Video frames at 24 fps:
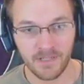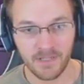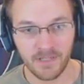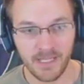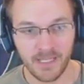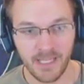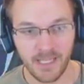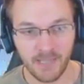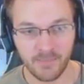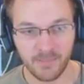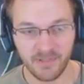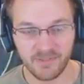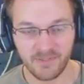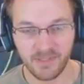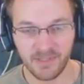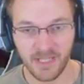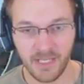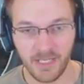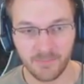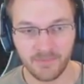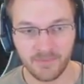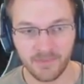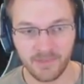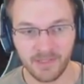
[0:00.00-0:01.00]
Dude, I can't be
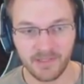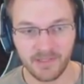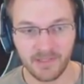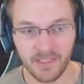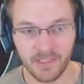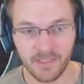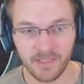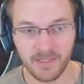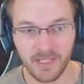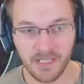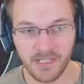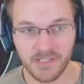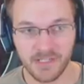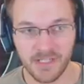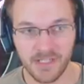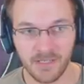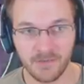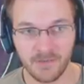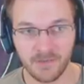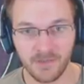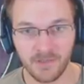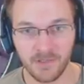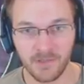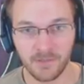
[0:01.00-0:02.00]
stopped. That's another
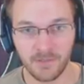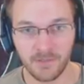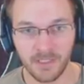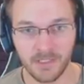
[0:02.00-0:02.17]
headshot with no